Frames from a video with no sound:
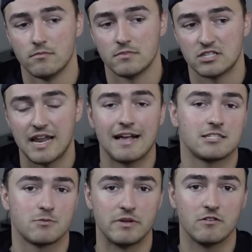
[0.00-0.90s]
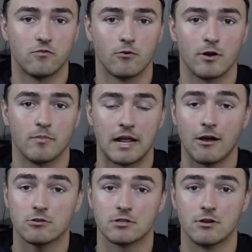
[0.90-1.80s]
Stats speak for it, but I
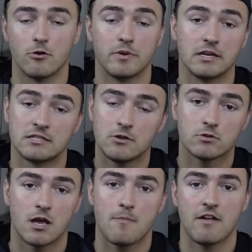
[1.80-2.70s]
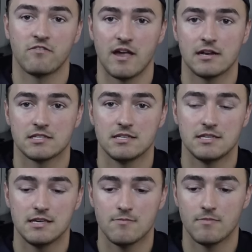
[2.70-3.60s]
also know because he was on my fantasy
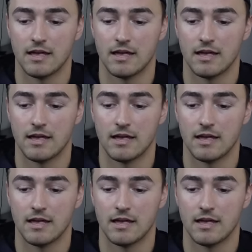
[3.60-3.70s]
team,